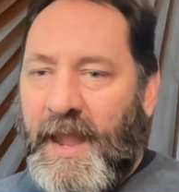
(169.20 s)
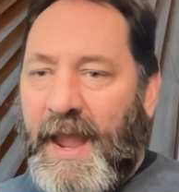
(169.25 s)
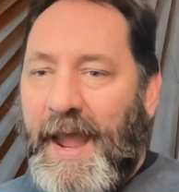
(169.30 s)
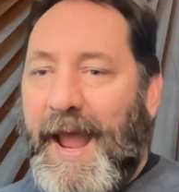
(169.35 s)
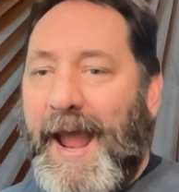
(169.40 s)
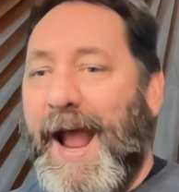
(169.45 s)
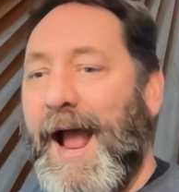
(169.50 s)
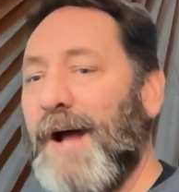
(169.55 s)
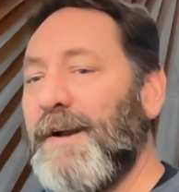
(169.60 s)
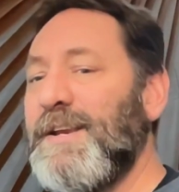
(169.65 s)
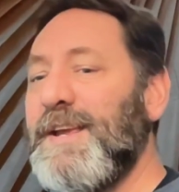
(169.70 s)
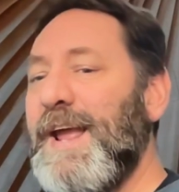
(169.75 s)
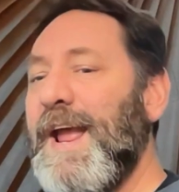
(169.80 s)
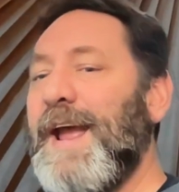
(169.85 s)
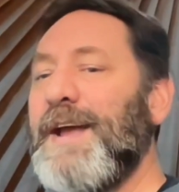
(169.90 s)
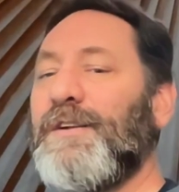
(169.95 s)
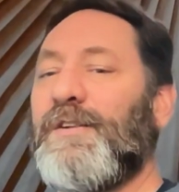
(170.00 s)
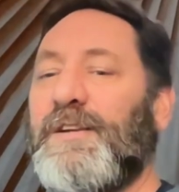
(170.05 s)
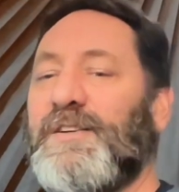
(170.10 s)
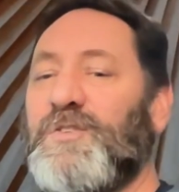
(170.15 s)
How do you
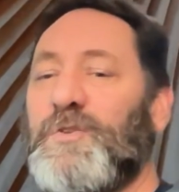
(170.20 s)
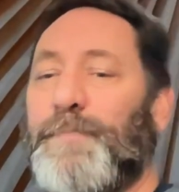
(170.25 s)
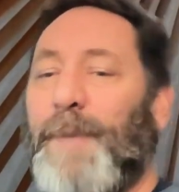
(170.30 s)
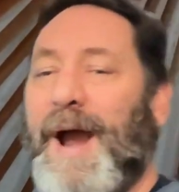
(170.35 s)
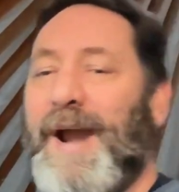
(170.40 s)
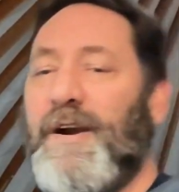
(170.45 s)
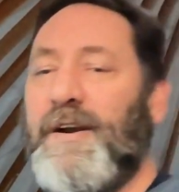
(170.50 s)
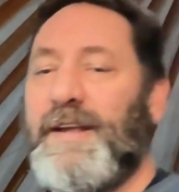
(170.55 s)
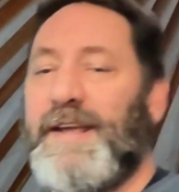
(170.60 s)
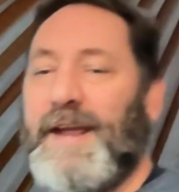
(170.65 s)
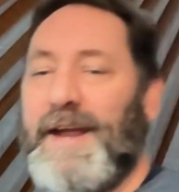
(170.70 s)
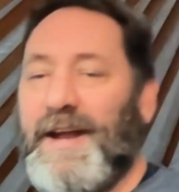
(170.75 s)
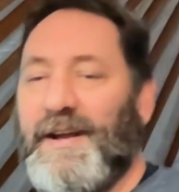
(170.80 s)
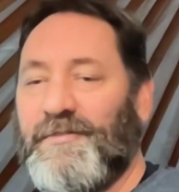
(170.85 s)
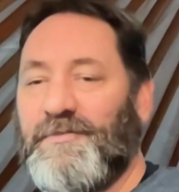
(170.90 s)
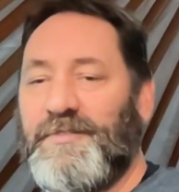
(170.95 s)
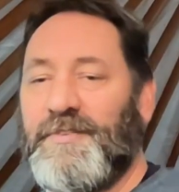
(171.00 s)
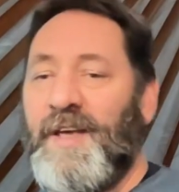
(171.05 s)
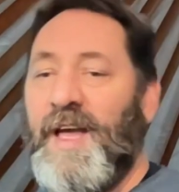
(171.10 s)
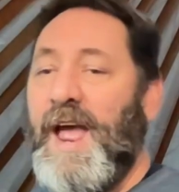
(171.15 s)
handle expired
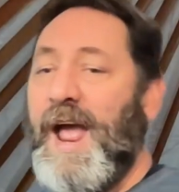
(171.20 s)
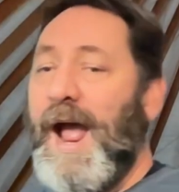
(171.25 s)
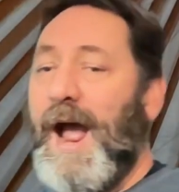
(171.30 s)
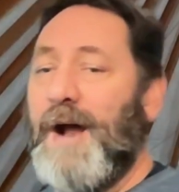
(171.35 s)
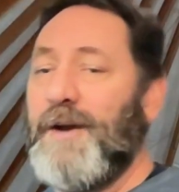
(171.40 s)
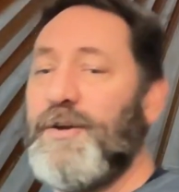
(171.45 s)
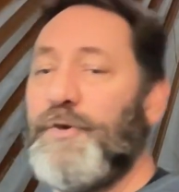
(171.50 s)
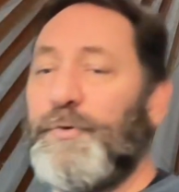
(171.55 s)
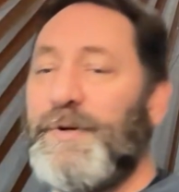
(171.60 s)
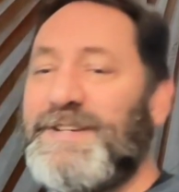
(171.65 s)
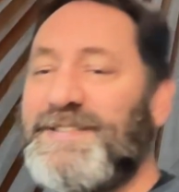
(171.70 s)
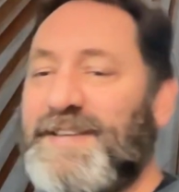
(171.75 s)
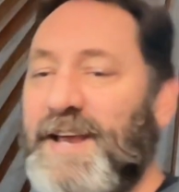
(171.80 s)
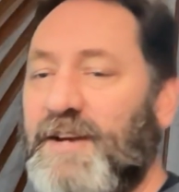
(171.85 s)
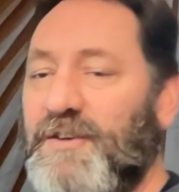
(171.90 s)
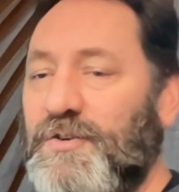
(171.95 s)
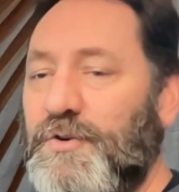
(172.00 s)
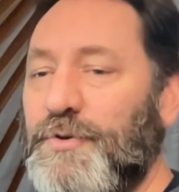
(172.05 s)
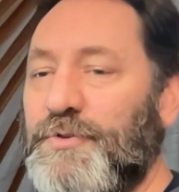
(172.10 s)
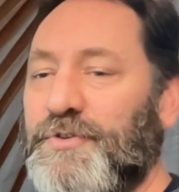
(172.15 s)
accounts? How do you
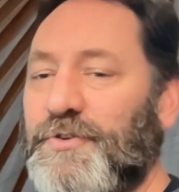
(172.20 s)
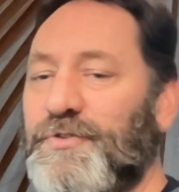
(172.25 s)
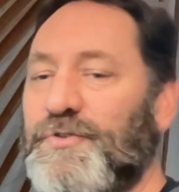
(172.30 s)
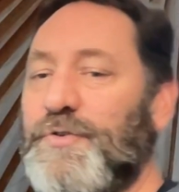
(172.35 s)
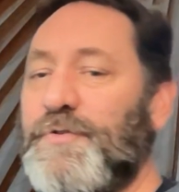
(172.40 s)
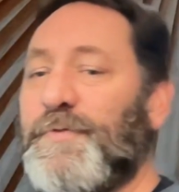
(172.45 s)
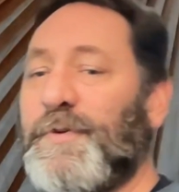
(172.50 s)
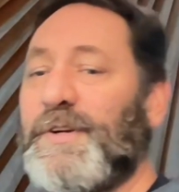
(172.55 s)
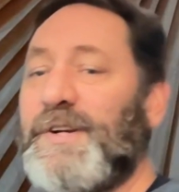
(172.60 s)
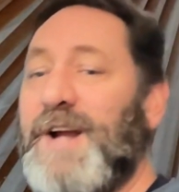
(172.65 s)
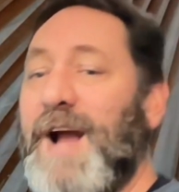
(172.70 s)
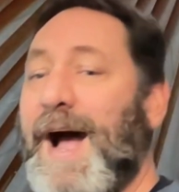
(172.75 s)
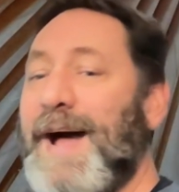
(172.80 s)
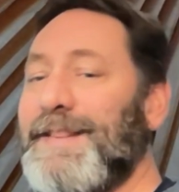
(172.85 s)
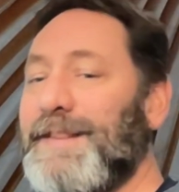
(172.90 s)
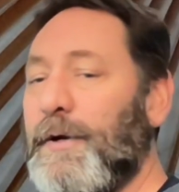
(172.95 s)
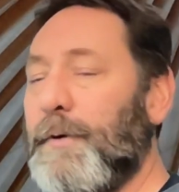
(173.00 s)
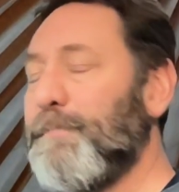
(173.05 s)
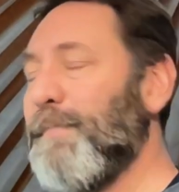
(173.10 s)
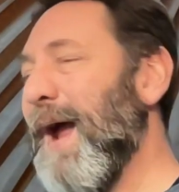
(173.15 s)
reset users who forgot
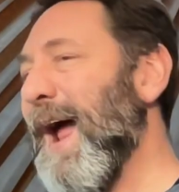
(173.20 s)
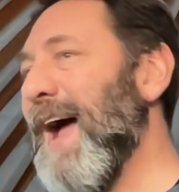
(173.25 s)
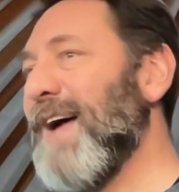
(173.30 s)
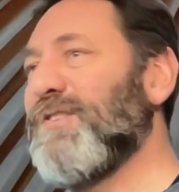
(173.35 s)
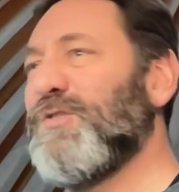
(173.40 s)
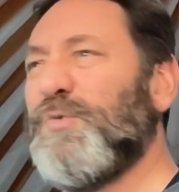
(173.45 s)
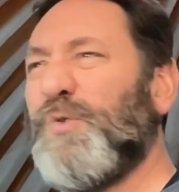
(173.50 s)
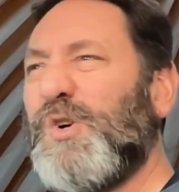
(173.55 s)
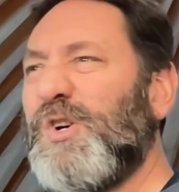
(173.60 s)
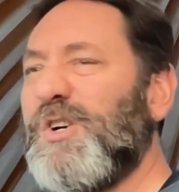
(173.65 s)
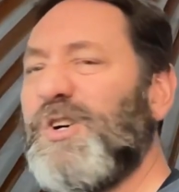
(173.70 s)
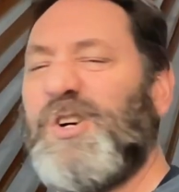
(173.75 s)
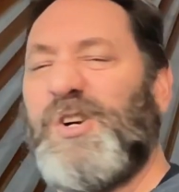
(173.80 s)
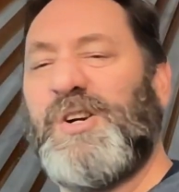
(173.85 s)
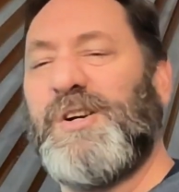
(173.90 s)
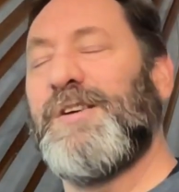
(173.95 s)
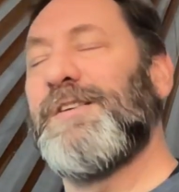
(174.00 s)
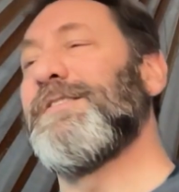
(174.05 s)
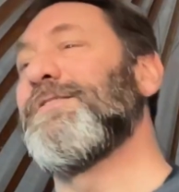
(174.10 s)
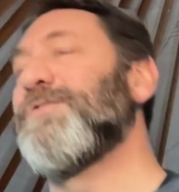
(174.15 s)
their
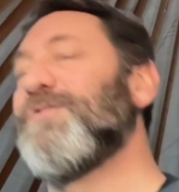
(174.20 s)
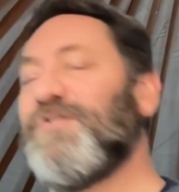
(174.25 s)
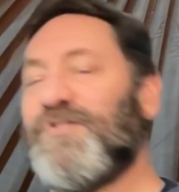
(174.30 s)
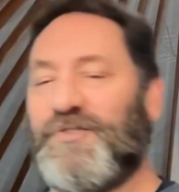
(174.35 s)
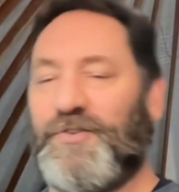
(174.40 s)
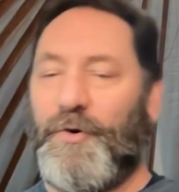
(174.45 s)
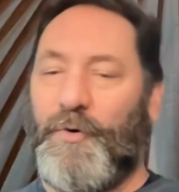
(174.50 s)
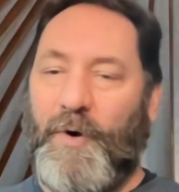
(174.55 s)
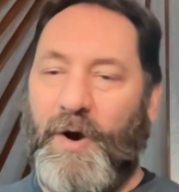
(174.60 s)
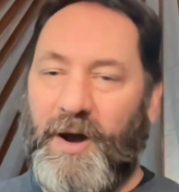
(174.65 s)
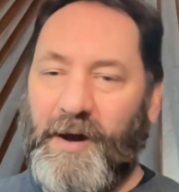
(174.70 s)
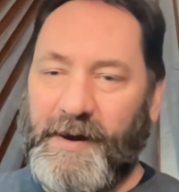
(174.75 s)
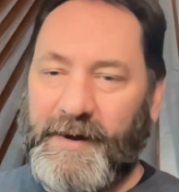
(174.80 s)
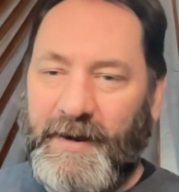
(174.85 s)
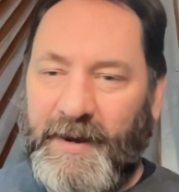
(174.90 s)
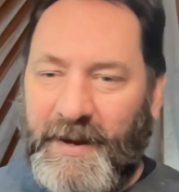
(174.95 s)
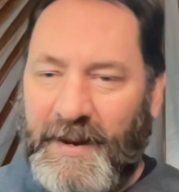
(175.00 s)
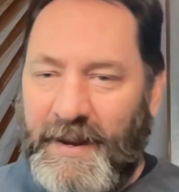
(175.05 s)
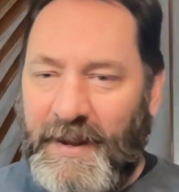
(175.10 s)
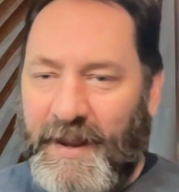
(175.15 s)
password and so on?
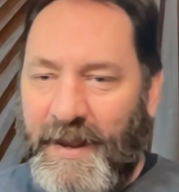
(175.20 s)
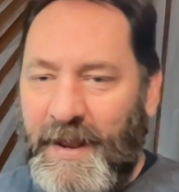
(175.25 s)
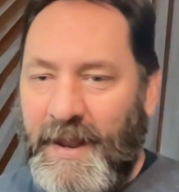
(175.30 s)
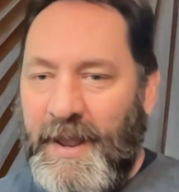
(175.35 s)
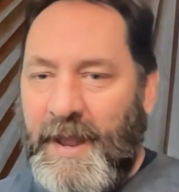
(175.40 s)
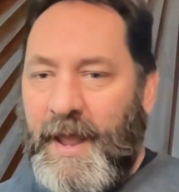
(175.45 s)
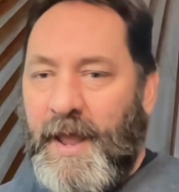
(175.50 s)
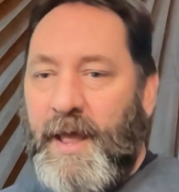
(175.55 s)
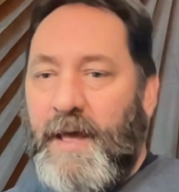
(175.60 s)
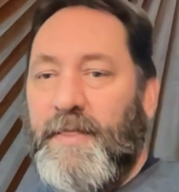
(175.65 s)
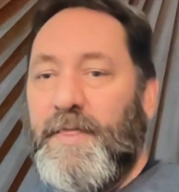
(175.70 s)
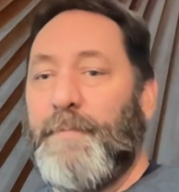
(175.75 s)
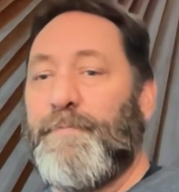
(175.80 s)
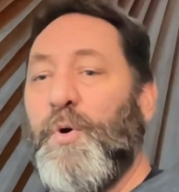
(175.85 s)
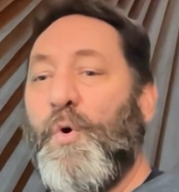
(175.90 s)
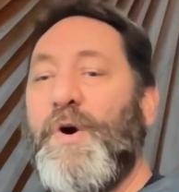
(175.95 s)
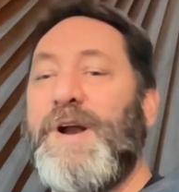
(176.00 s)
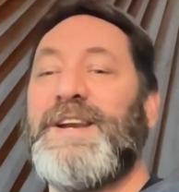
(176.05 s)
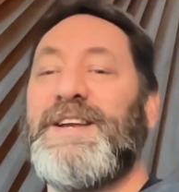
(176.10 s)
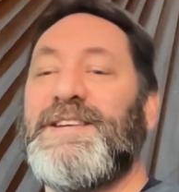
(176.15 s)
The
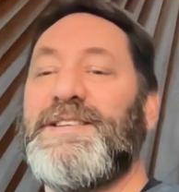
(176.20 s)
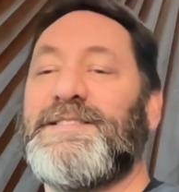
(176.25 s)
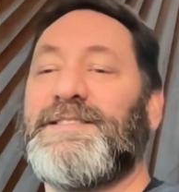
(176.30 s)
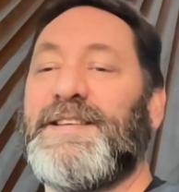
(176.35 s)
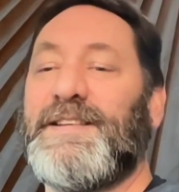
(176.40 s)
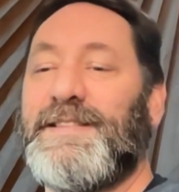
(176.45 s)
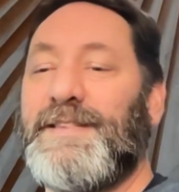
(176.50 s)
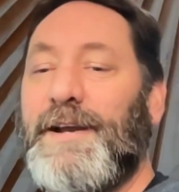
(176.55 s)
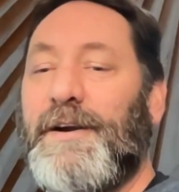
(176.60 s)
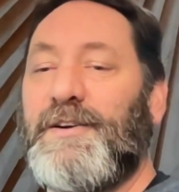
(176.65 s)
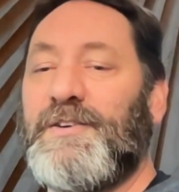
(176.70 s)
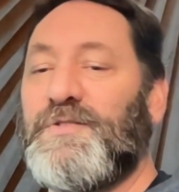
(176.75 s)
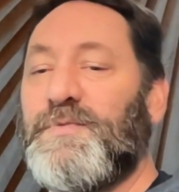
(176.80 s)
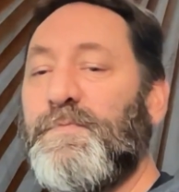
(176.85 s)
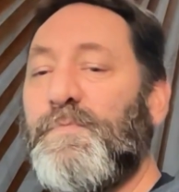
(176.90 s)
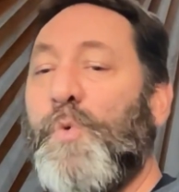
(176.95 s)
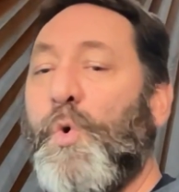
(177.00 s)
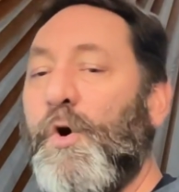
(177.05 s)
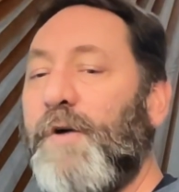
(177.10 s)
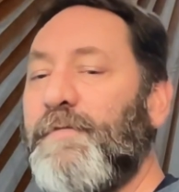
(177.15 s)
point is that there is
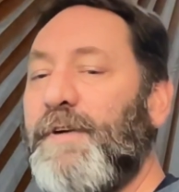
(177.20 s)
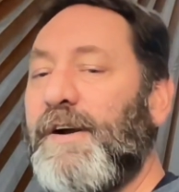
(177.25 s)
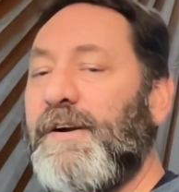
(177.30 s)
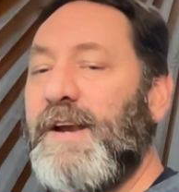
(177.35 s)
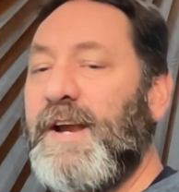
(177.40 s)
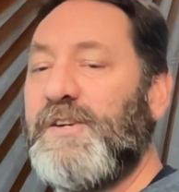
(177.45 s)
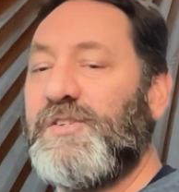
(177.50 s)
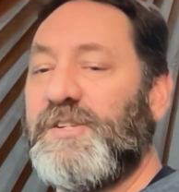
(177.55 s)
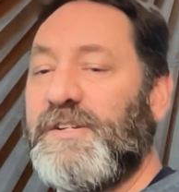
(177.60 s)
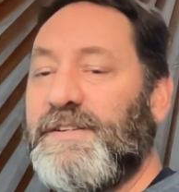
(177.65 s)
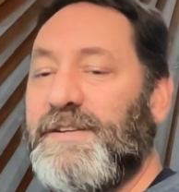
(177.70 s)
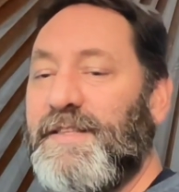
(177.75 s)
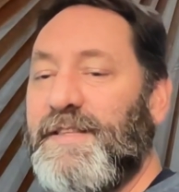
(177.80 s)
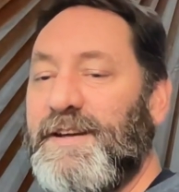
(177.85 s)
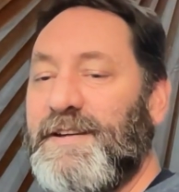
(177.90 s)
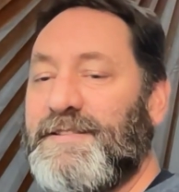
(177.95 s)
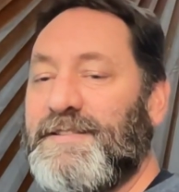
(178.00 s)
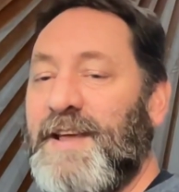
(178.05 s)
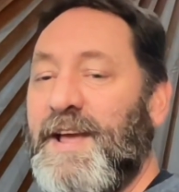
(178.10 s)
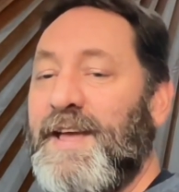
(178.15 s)
more variation to
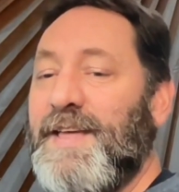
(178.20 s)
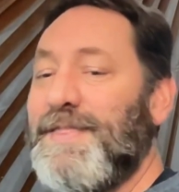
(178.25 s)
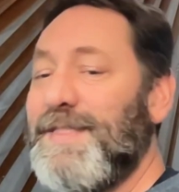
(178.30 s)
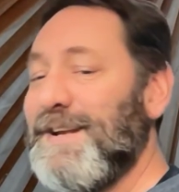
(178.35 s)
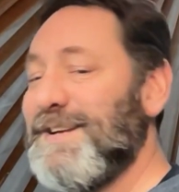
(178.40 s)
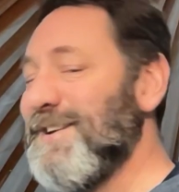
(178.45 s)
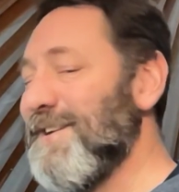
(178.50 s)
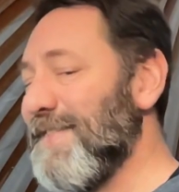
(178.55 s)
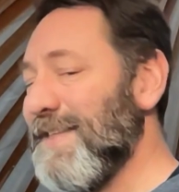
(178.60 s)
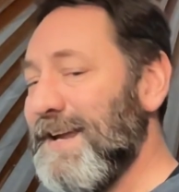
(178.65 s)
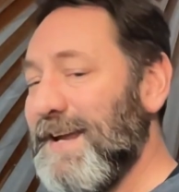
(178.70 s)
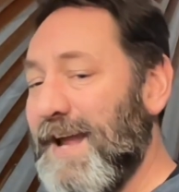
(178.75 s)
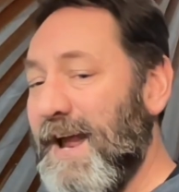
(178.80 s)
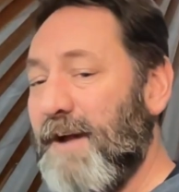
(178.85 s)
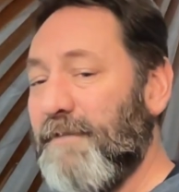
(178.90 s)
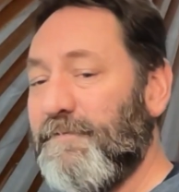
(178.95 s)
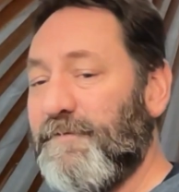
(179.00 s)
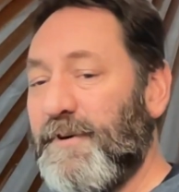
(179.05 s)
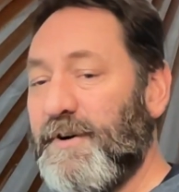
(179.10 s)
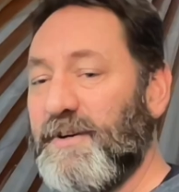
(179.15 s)
this than you think
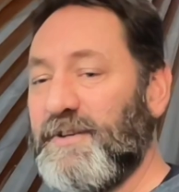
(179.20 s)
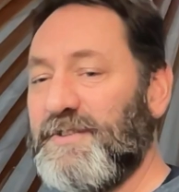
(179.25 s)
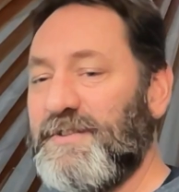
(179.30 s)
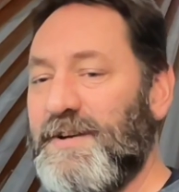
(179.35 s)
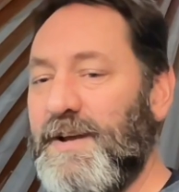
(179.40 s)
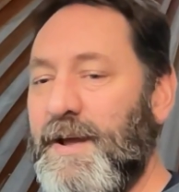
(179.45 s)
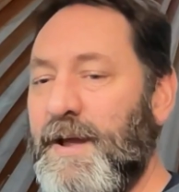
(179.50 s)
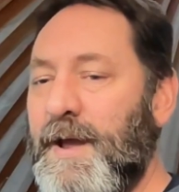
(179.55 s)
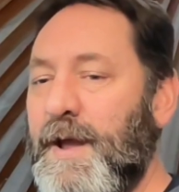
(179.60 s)
at first.